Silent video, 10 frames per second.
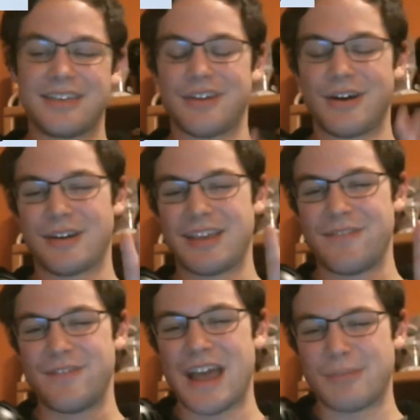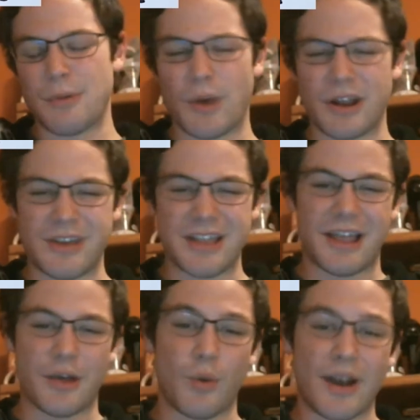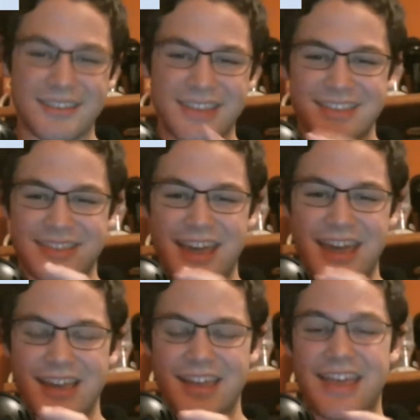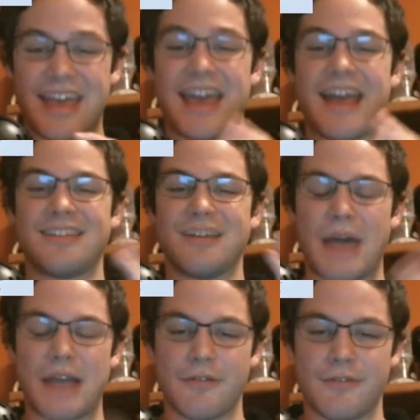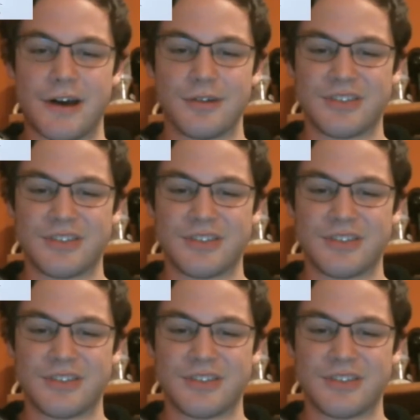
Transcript: if you guys have been wondering, like, what is this thing? It's a microphone.